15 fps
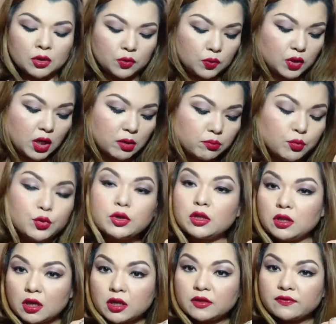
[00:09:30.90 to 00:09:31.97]
You can put a
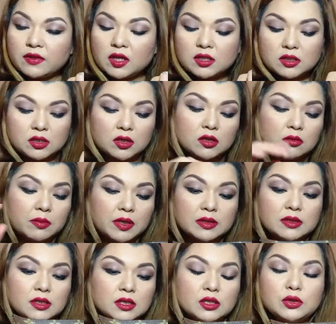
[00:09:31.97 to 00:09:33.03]
lot of things here.
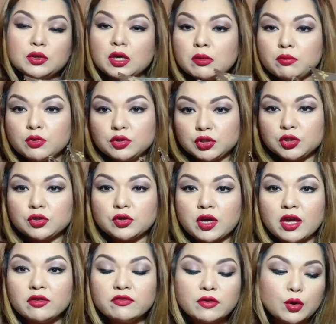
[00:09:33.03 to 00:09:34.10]
Basically, you can put your
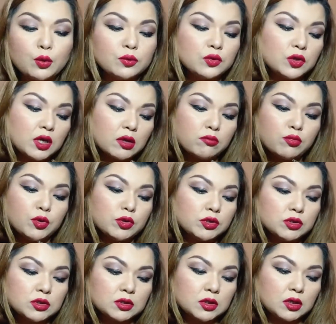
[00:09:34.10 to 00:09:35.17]
handphone, you can
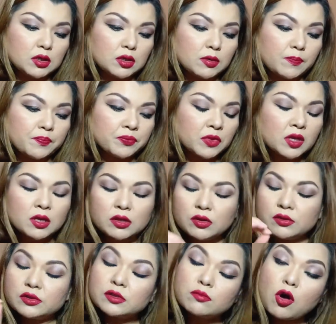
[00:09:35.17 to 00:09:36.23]
put
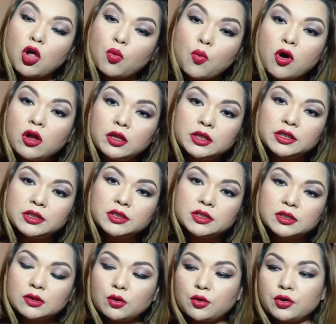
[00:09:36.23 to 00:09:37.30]
your small
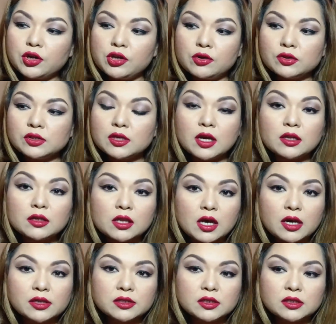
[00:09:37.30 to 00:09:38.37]
wallet or your
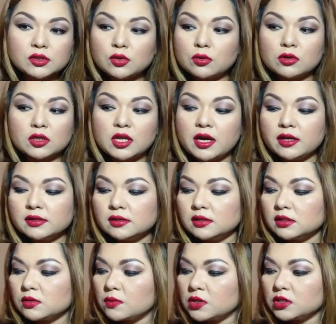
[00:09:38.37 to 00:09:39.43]
sunglasses or
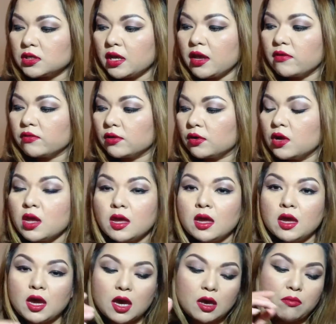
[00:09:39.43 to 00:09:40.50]
glasses or whatever,
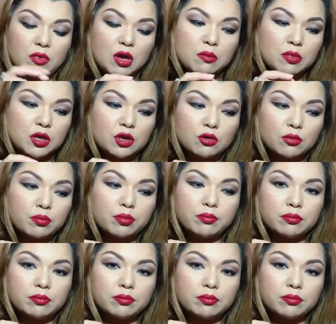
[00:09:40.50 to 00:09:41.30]
and maybe your